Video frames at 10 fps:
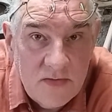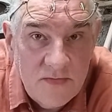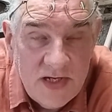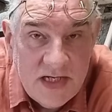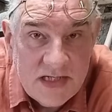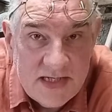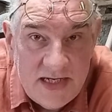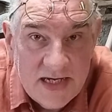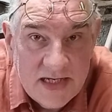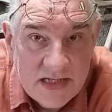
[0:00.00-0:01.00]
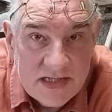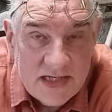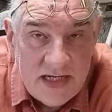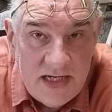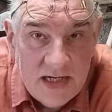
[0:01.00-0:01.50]
of these
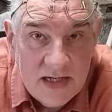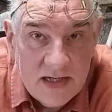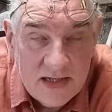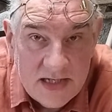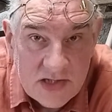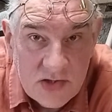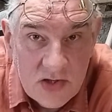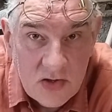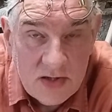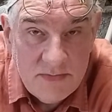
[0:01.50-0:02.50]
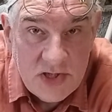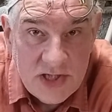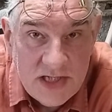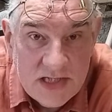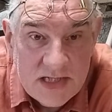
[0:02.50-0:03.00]
CNC laser cutter
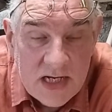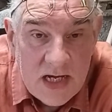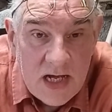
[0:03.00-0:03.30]
machines,